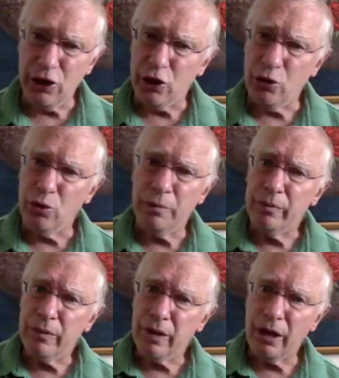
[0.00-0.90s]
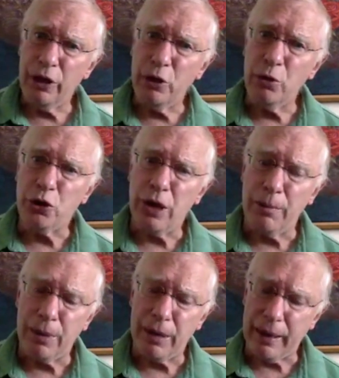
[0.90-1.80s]
into a huge
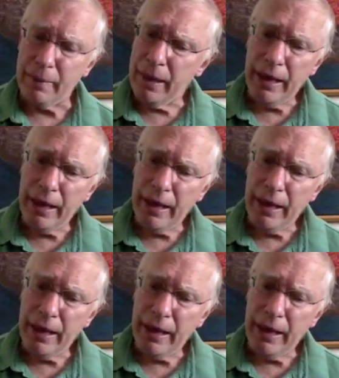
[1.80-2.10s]
company,